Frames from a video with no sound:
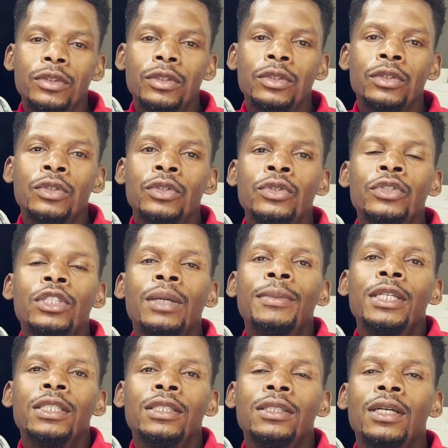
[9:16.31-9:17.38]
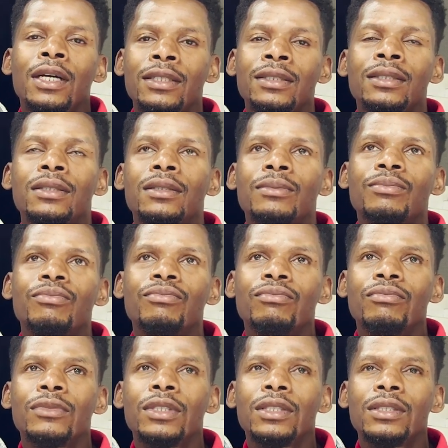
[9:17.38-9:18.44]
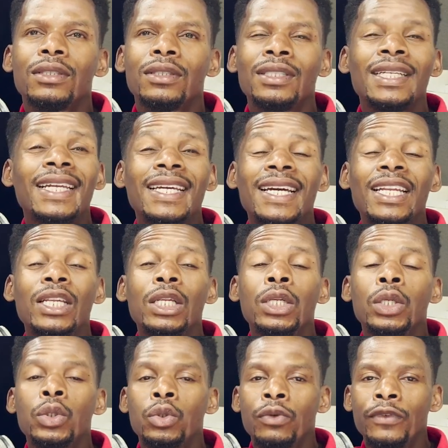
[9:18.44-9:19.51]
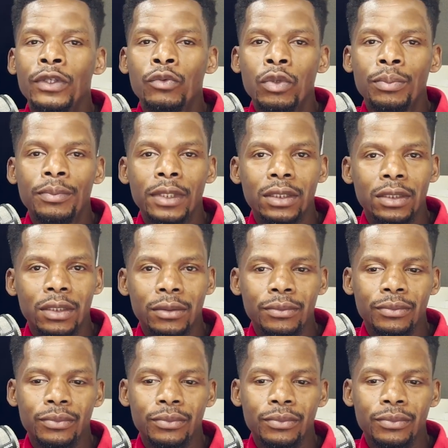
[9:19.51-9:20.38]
Germany has, say, like a lot of equipment.